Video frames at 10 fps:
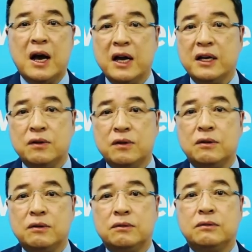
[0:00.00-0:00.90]
I
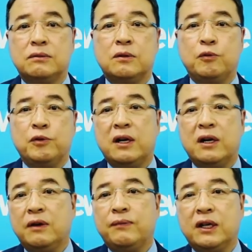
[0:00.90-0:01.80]
know we are
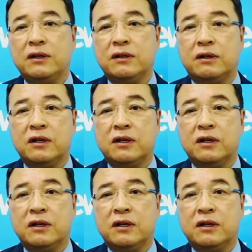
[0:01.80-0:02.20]
living in the